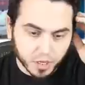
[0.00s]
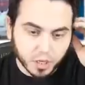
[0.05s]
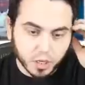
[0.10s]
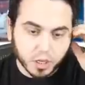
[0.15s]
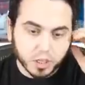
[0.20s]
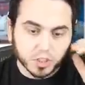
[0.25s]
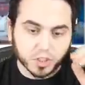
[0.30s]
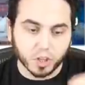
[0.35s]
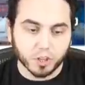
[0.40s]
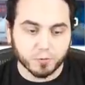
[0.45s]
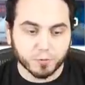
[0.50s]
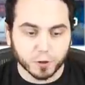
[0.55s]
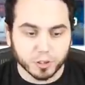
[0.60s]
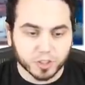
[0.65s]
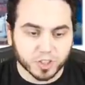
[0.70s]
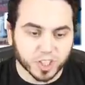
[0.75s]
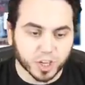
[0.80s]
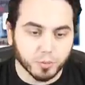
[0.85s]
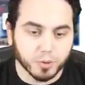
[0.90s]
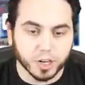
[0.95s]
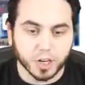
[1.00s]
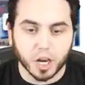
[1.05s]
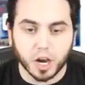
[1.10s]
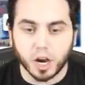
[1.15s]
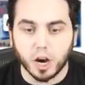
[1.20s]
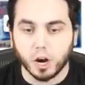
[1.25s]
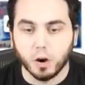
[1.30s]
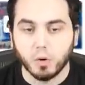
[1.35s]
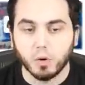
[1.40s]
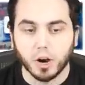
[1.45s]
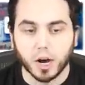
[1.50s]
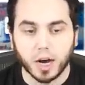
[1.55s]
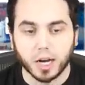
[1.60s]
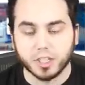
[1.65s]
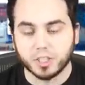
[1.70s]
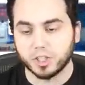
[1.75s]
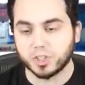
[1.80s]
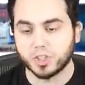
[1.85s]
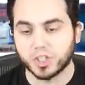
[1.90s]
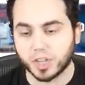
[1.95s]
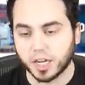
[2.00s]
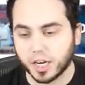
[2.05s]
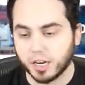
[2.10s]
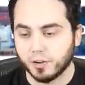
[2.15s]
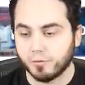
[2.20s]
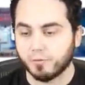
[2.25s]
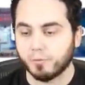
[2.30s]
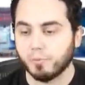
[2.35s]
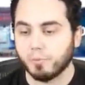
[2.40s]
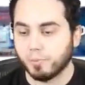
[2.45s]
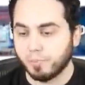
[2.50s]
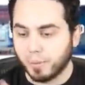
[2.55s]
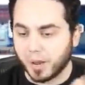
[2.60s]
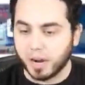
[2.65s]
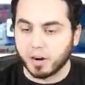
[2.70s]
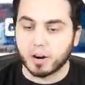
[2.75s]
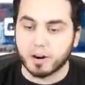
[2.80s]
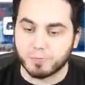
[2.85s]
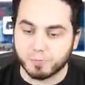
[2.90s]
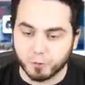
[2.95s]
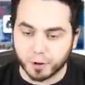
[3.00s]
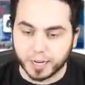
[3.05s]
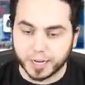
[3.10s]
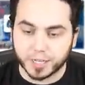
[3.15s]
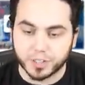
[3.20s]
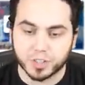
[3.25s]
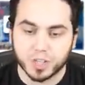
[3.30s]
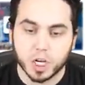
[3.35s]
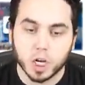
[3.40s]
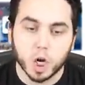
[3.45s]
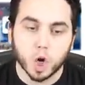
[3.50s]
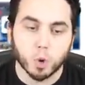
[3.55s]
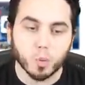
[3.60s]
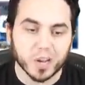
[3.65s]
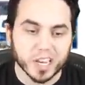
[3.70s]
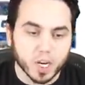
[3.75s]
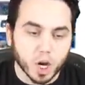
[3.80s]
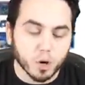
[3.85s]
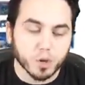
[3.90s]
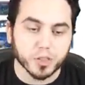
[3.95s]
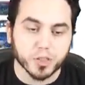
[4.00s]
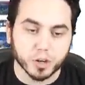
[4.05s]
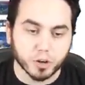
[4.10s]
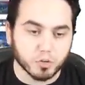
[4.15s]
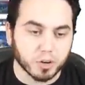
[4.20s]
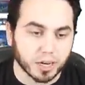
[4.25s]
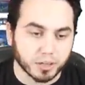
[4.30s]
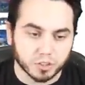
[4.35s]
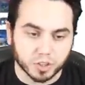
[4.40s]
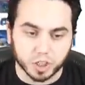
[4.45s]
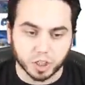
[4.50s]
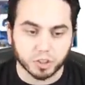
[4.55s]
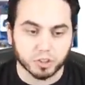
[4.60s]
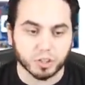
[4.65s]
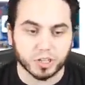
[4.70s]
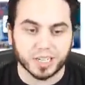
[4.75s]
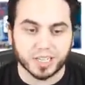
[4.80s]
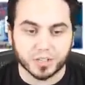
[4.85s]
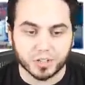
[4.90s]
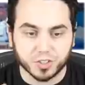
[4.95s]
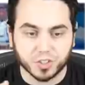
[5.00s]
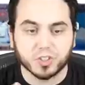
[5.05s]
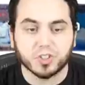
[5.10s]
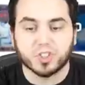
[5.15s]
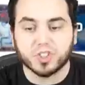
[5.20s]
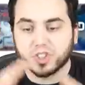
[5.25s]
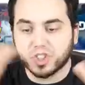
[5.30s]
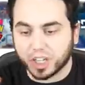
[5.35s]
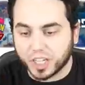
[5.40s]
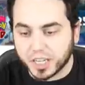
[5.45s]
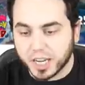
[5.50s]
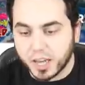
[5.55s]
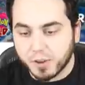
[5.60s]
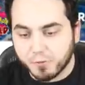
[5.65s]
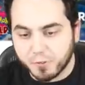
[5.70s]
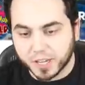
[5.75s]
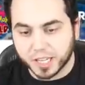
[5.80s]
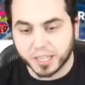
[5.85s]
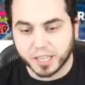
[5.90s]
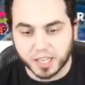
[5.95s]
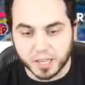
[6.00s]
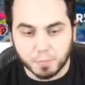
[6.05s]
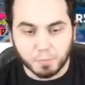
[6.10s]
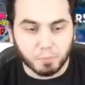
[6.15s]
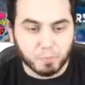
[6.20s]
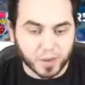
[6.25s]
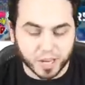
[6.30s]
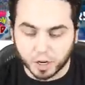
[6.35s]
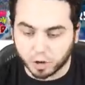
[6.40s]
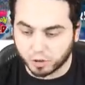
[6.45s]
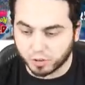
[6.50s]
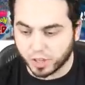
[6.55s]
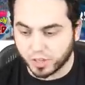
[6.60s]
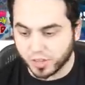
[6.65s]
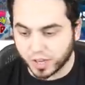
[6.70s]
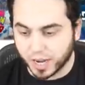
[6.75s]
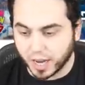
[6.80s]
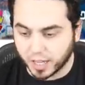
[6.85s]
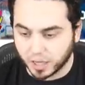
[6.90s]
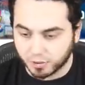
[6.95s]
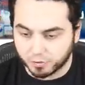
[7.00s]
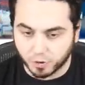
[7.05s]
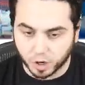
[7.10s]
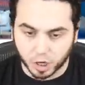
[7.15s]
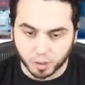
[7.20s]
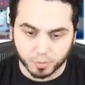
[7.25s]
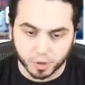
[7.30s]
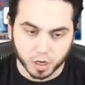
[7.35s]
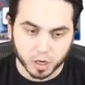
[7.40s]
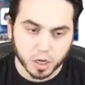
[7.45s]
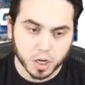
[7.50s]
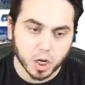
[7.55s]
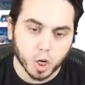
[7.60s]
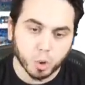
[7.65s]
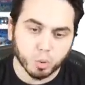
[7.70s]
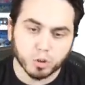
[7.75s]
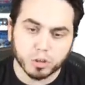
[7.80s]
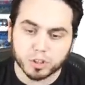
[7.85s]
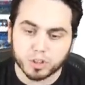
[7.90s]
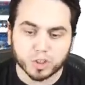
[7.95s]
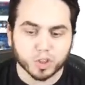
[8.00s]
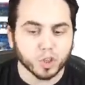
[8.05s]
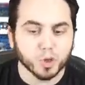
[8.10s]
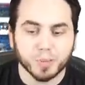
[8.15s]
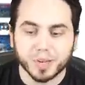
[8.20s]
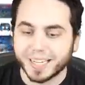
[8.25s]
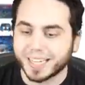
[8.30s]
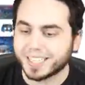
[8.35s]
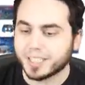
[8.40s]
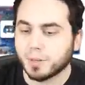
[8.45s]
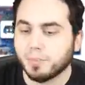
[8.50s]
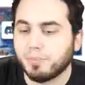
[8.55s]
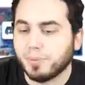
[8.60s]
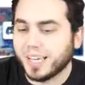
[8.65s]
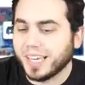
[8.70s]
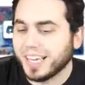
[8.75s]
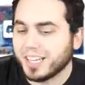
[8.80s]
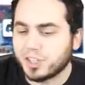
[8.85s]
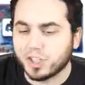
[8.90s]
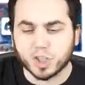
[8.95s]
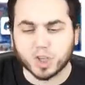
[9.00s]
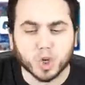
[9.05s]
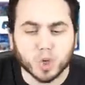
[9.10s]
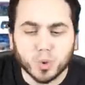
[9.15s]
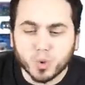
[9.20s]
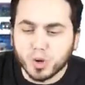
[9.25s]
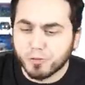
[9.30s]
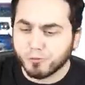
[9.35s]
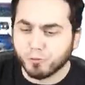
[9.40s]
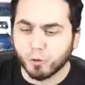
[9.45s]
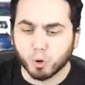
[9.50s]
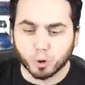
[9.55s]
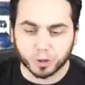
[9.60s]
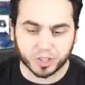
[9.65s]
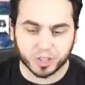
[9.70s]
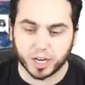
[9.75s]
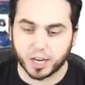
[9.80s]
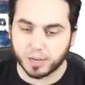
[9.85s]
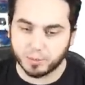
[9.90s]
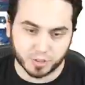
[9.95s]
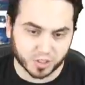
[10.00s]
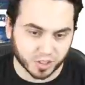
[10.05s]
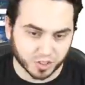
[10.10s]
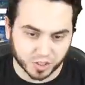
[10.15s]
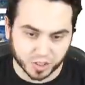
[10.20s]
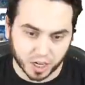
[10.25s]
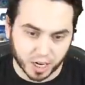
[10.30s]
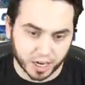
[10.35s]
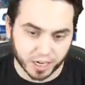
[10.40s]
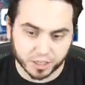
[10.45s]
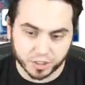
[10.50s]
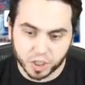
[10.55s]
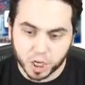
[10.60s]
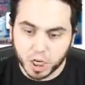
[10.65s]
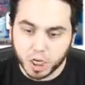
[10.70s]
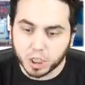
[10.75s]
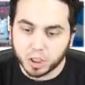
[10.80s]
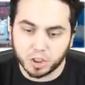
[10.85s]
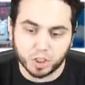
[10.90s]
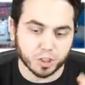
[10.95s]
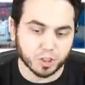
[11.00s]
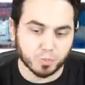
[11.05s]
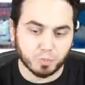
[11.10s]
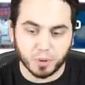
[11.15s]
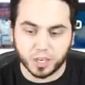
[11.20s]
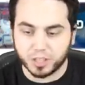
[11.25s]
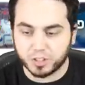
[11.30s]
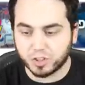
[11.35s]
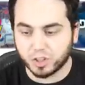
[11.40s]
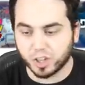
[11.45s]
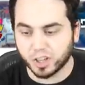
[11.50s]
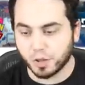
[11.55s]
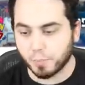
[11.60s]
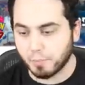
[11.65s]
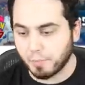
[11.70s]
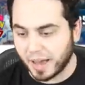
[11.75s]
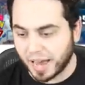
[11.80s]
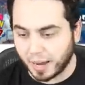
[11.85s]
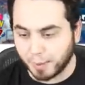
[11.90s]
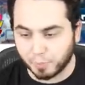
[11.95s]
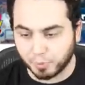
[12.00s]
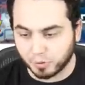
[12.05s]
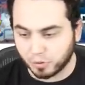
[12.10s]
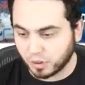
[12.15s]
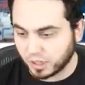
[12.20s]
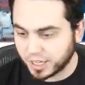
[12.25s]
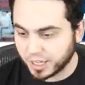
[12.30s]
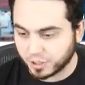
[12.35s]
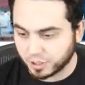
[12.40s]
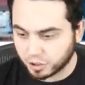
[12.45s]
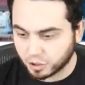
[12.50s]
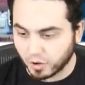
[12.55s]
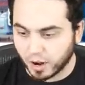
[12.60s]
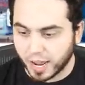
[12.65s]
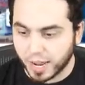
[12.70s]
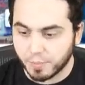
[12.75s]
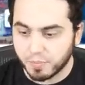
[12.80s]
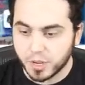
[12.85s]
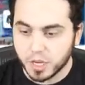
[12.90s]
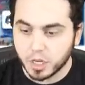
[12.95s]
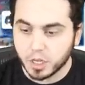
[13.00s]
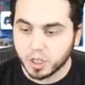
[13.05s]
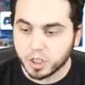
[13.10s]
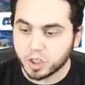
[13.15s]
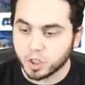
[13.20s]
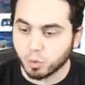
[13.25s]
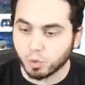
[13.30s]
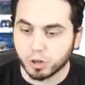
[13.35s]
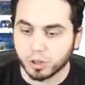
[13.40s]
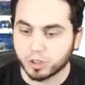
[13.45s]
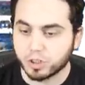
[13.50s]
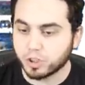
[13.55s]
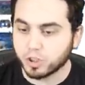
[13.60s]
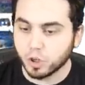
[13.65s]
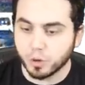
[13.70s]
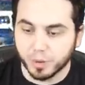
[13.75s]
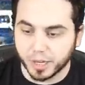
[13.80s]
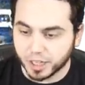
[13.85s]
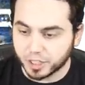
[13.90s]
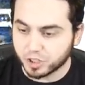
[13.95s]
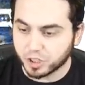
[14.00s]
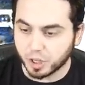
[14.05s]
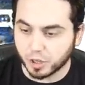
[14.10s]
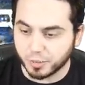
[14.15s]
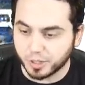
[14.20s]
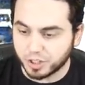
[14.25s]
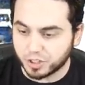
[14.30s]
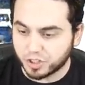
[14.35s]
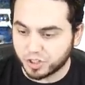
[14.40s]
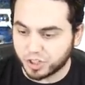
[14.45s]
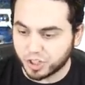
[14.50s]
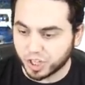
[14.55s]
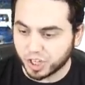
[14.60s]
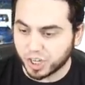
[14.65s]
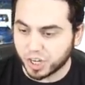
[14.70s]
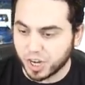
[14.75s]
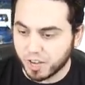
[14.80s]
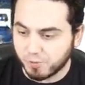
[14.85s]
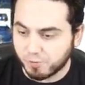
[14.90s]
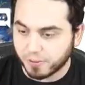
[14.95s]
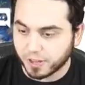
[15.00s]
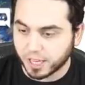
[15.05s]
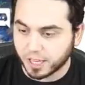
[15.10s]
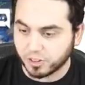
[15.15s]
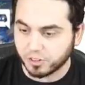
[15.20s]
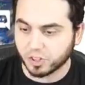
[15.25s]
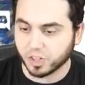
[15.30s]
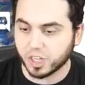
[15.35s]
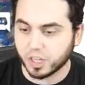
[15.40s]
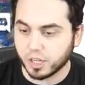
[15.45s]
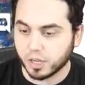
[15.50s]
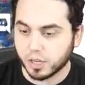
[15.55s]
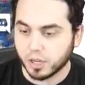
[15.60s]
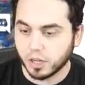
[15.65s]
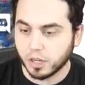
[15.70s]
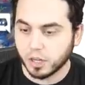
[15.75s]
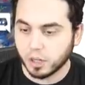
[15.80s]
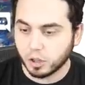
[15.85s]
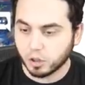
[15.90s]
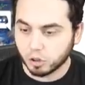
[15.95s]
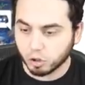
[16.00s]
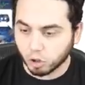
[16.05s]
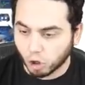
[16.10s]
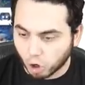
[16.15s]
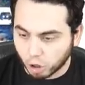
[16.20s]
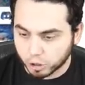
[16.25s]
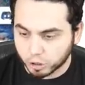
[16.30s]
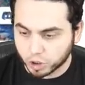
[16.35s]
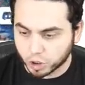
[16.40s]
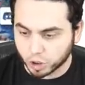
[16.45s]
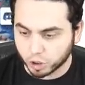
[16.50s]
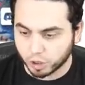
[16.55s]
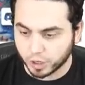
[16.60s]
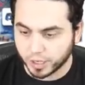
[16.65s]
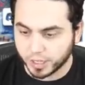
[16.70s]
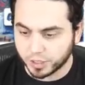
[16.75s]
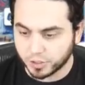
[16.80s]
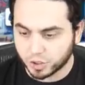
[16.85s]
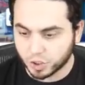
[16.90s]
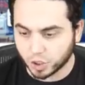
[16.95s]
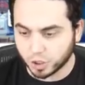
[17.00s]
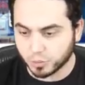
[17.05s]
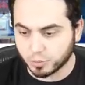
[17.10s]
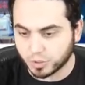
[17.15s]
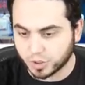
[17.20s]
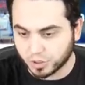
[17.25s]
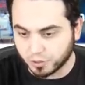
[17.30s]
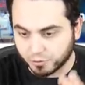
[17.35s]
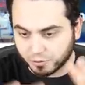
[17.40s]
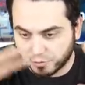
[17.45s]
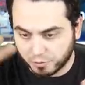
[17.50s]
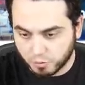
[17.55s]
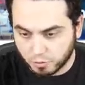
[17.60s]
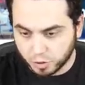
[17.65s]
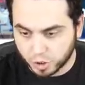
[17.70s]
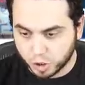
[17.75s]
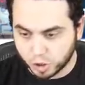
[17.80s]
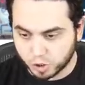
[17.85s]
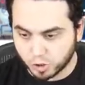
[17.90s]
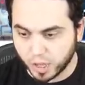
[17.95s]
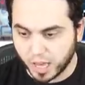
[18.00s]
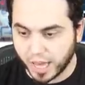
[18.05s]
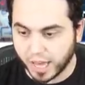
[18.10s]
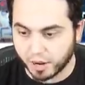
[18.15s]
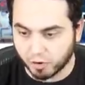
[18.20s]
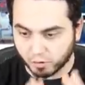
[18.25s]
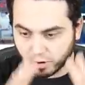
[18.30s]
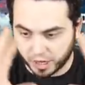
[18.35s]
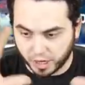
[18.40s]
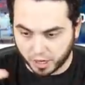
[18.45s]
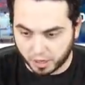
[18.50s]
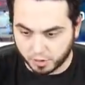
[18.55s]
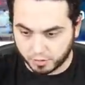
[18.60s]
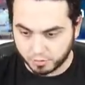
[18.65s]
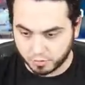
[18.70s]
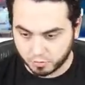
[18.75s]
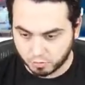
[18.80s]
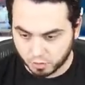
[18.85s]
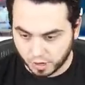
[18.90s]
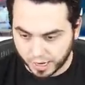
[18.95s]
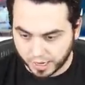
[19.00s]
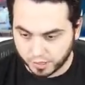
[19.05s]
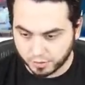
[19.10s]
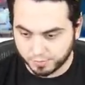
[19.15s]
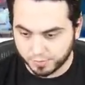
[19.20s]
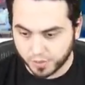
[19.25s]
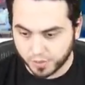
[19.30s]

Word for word: So, the first thing we know, uh, just to kind of paraphrase, we know that the Crown Tundra is significantly bigger than the Isle of Armor. We're assuming it to be two to four times the size just based on the map leaks, right? So, we're assuming it's going to be significantly larger in terms of area, right?